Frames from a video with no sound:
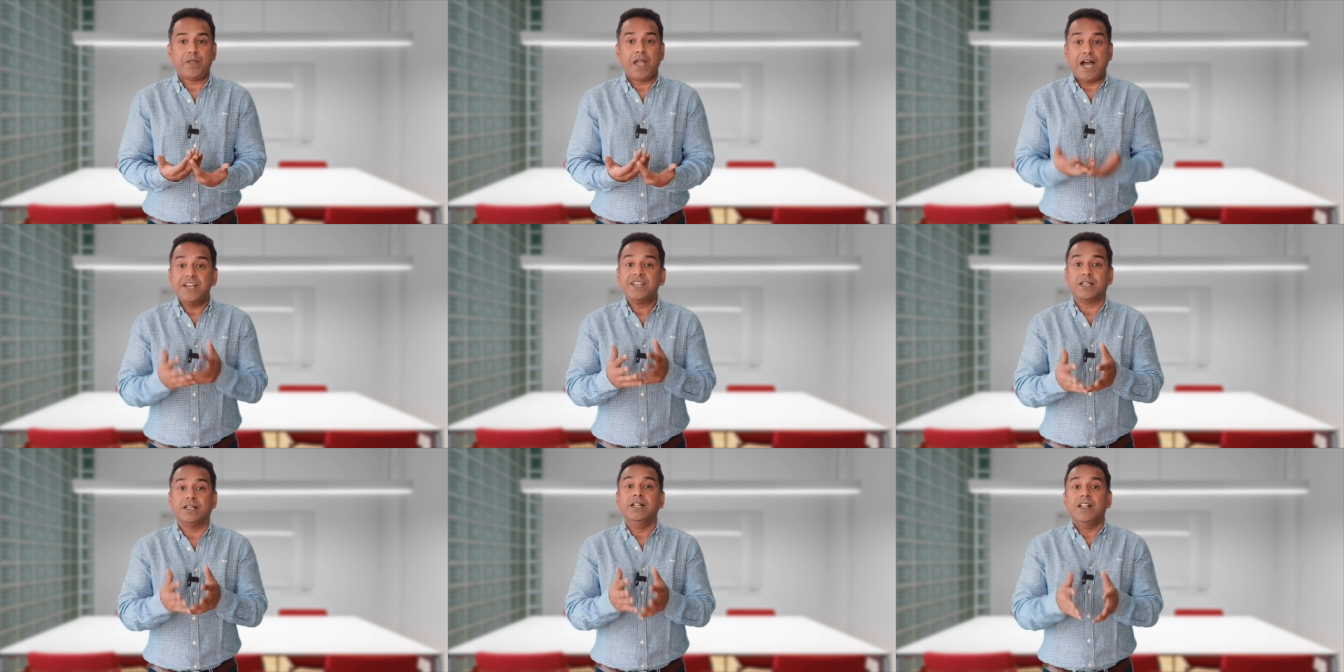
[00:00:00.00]

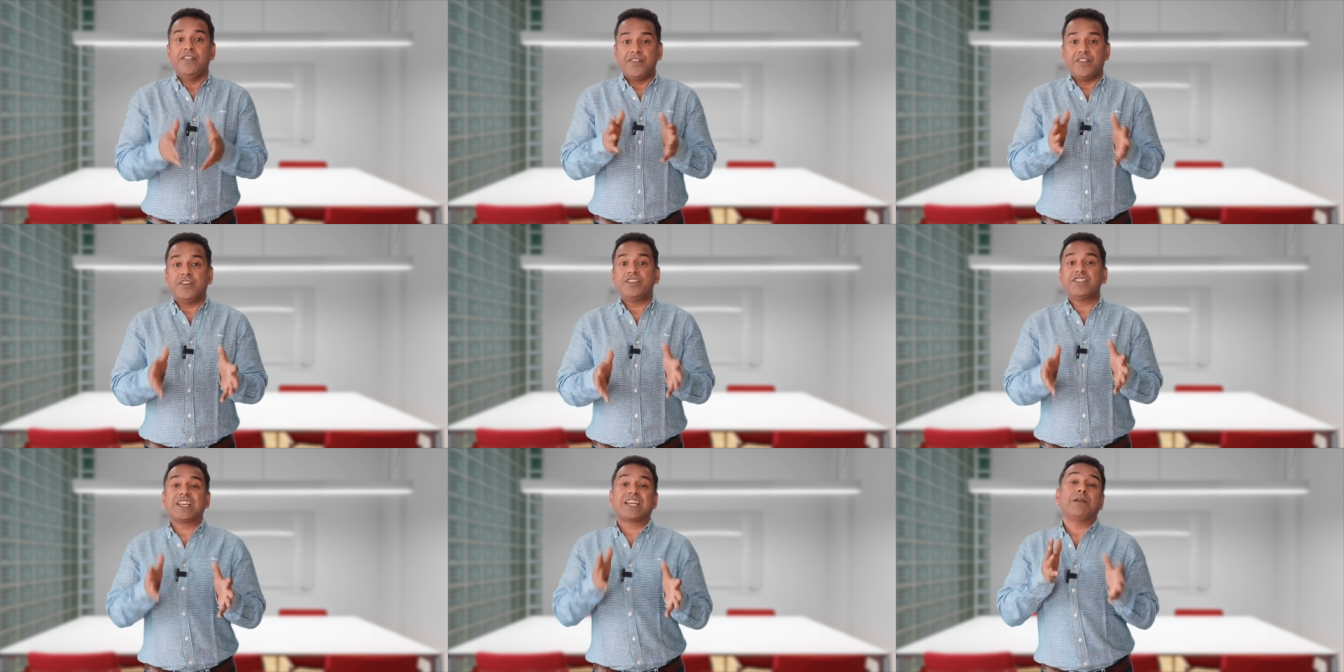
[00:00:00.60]
until
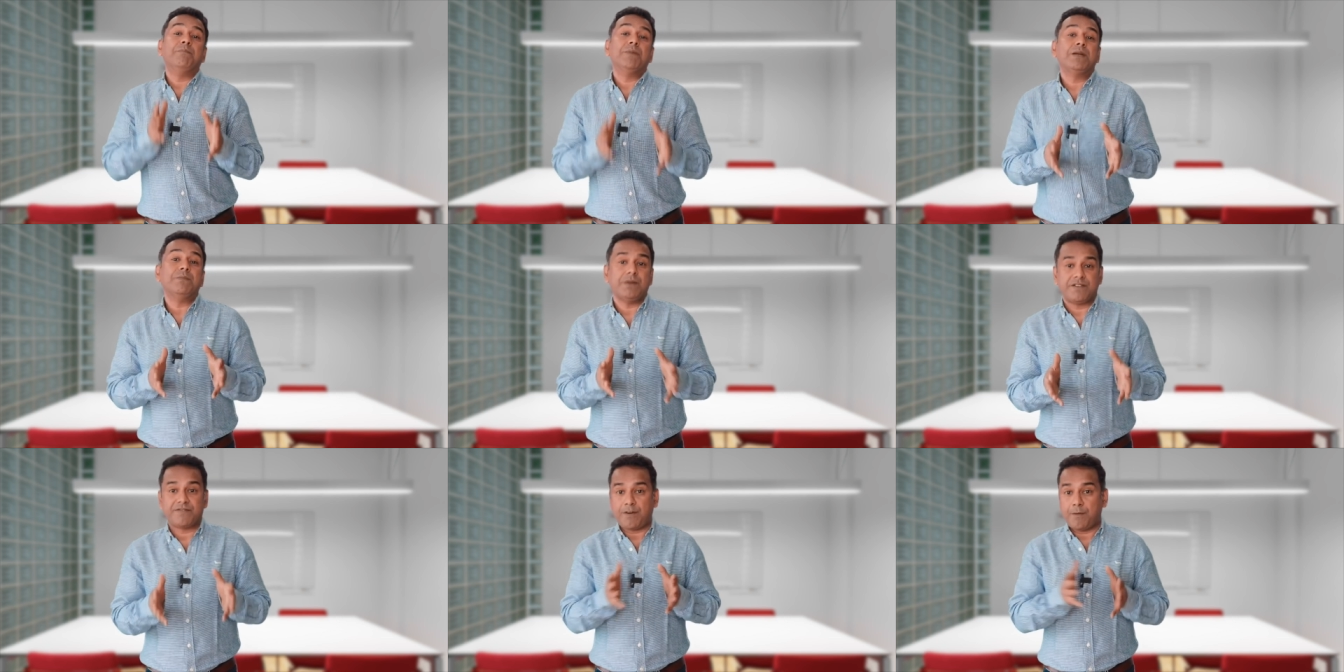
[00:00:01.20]
there is a
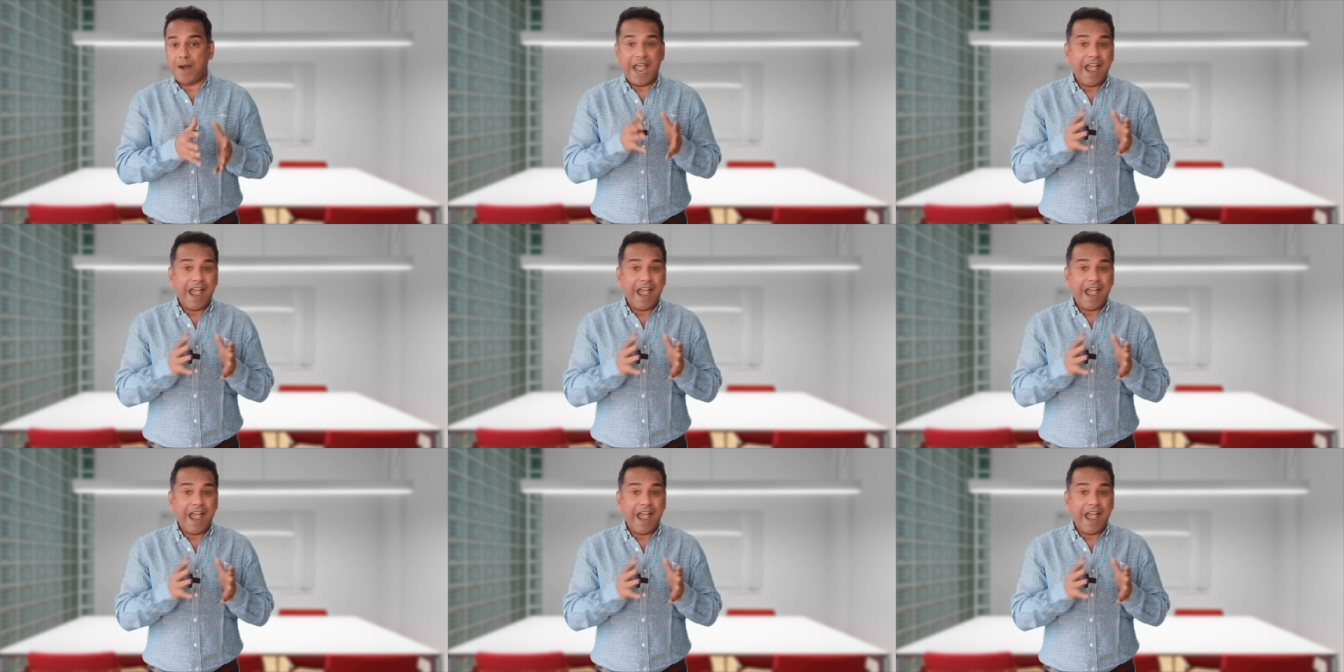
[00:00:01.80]
commitment from